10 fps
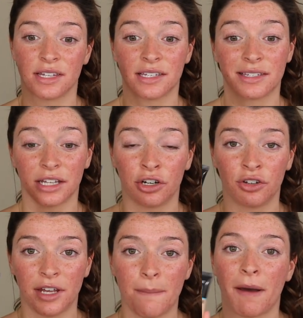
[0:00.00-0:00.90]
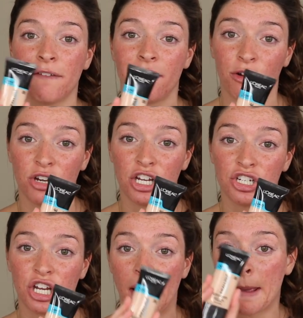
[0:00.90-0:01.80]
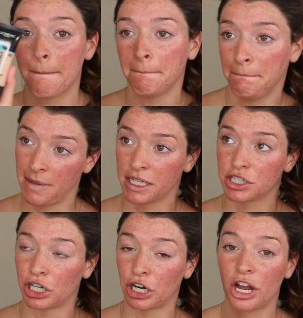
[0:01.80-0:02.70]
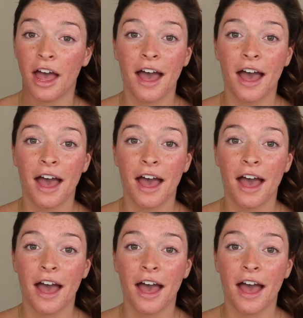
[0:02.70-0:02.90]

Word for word: This is literally my foundation mixer.